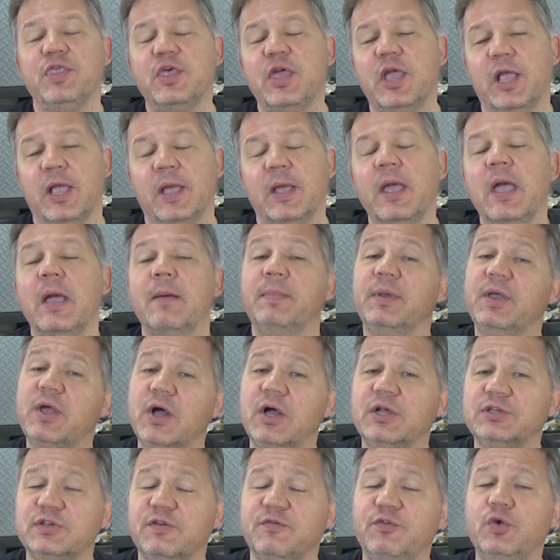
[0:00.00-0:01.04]
thing,
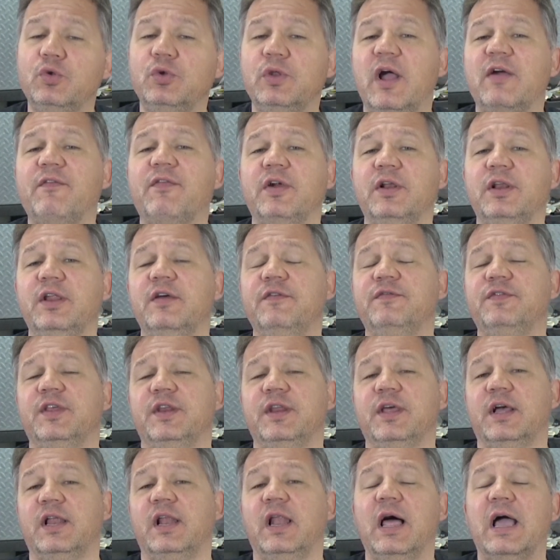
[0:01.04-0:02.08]
because if you ever lived in
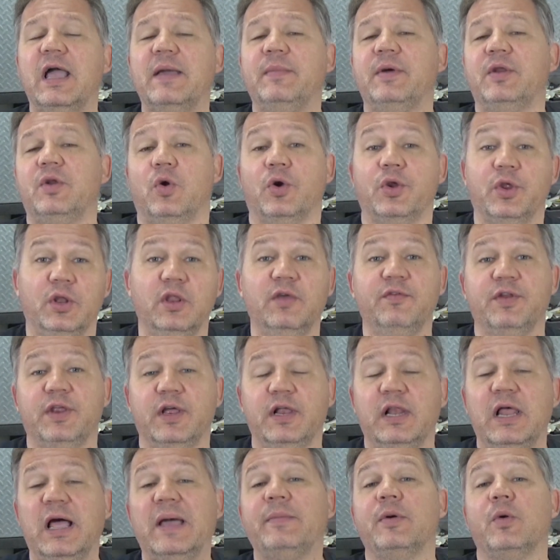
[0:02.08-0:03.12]
the climate, or you live in a
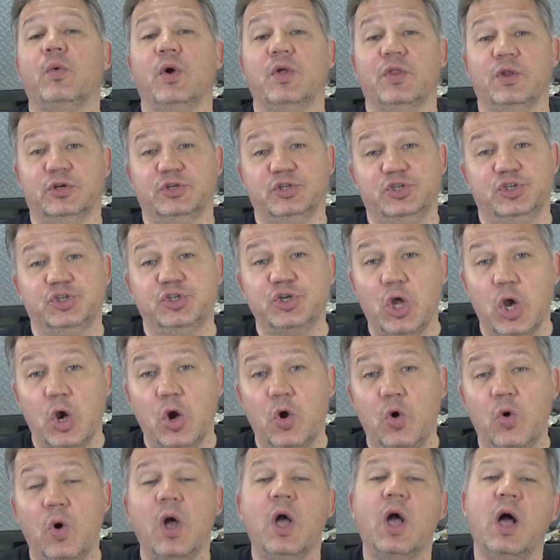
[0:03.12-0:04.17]
climate where there's
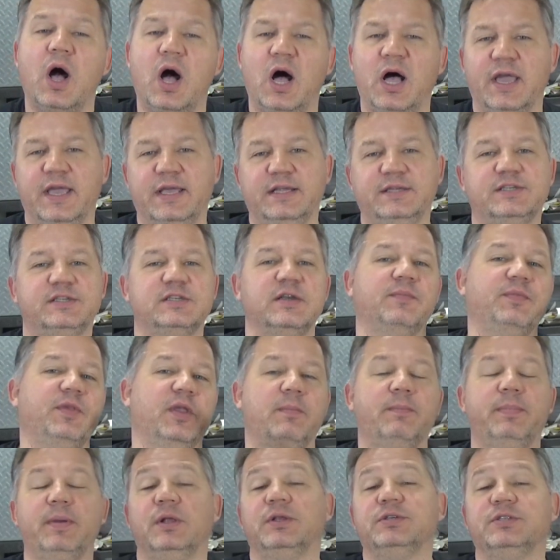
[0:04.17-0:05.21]
snow, ice,
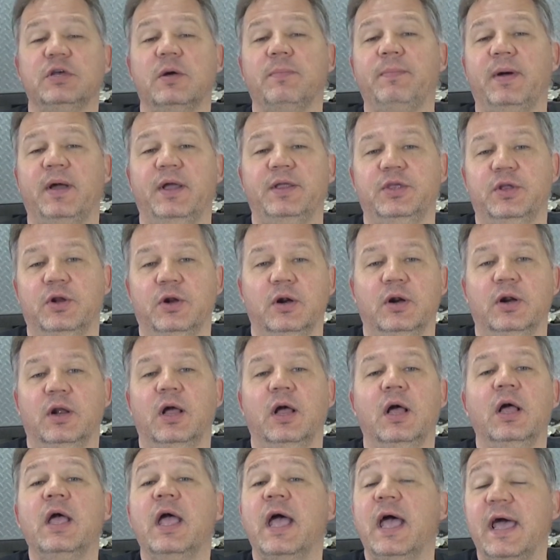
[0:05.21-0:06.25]
something builds up on your
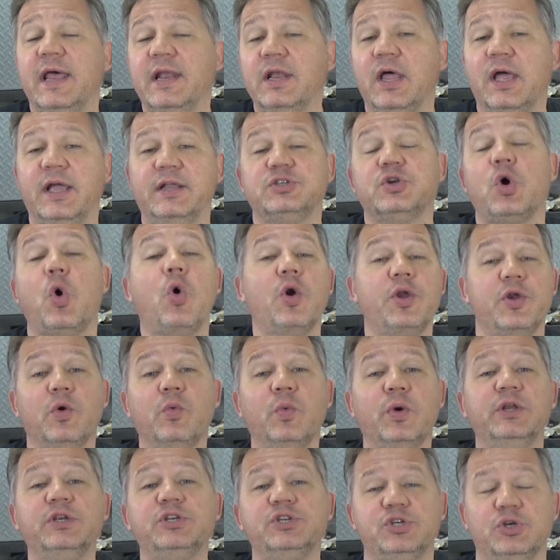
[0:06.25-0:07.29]
headlights or your
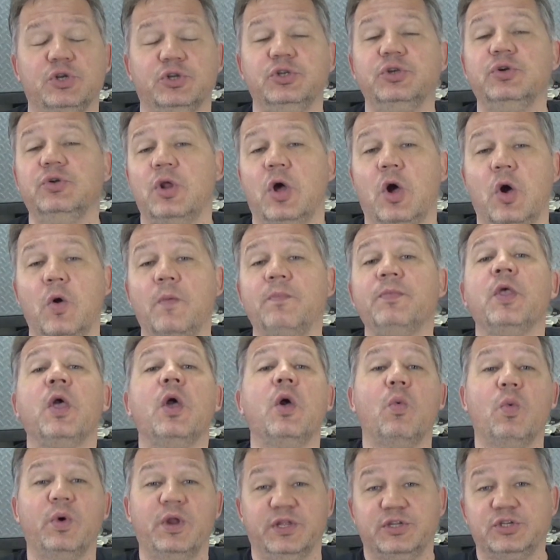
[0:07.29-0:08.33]
windshield, you know,
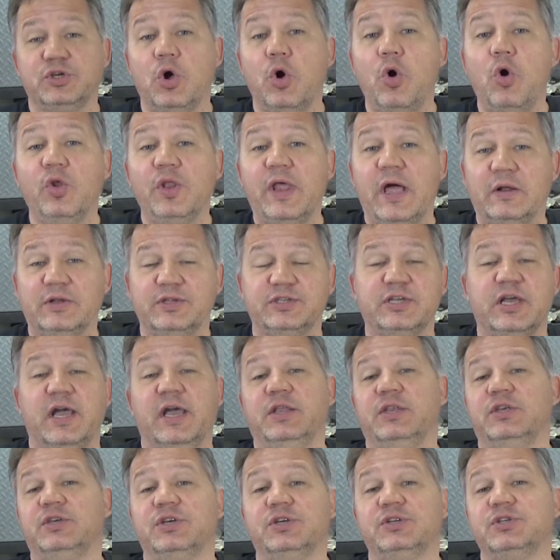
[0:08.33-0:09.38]
when it's cold
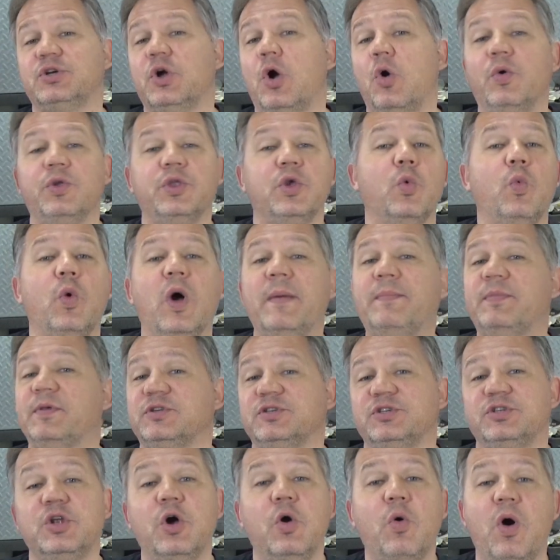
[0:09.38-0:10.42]
outside, you just go and you wipe the
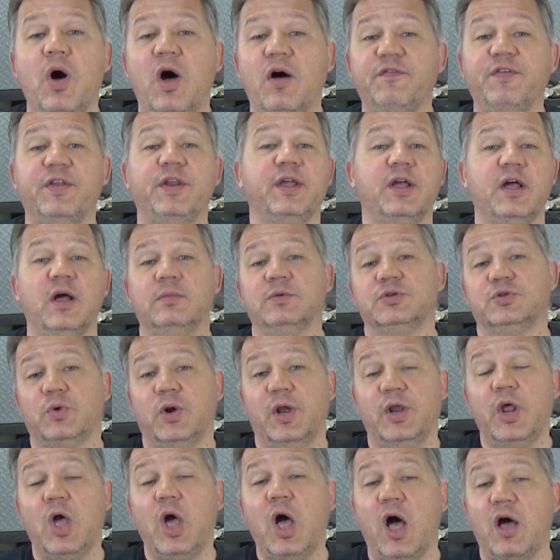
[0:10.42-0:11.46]
snow off and it comes
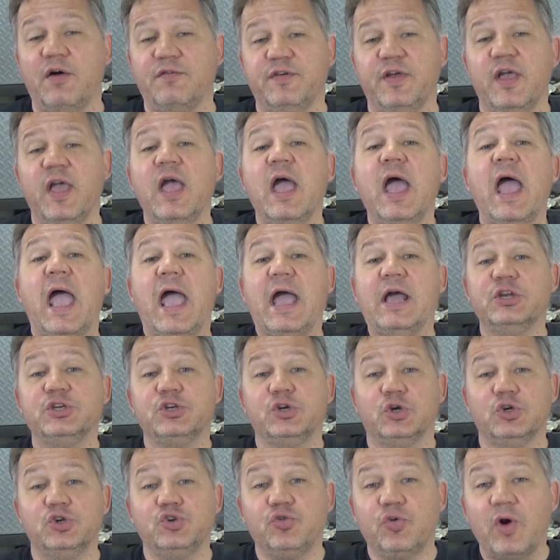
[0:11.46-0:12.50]
right off. As
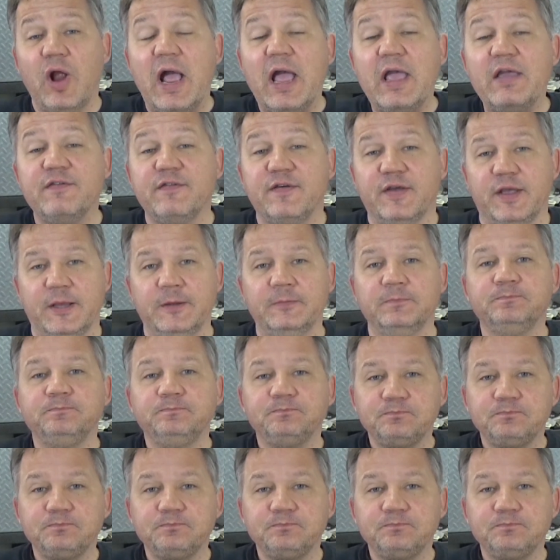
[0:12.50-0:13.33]
you're driving,